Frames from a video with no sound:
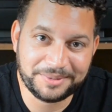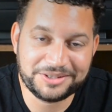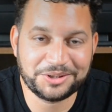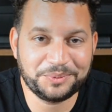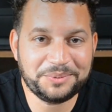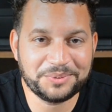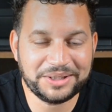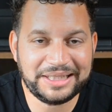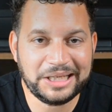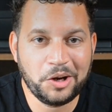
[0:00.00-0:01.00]
And so we
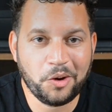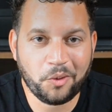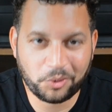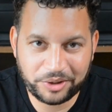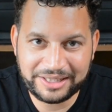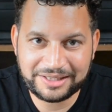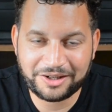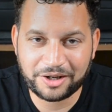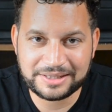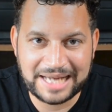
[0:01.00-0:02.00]
really oriented
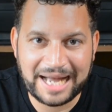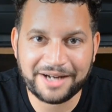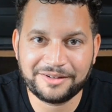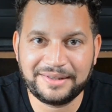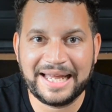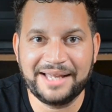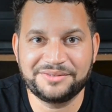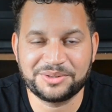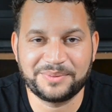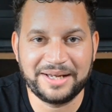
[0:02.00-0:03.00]
our entire
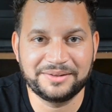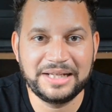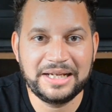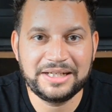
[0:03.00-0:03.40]
lives around